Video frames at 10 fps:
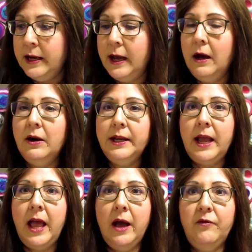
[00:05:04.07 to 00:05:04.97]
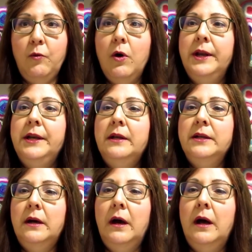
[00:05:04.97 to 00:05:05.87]
Now, I already have one
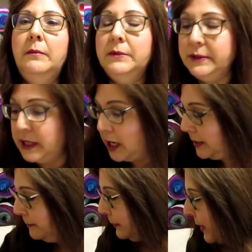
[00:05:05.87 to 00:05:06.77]
done.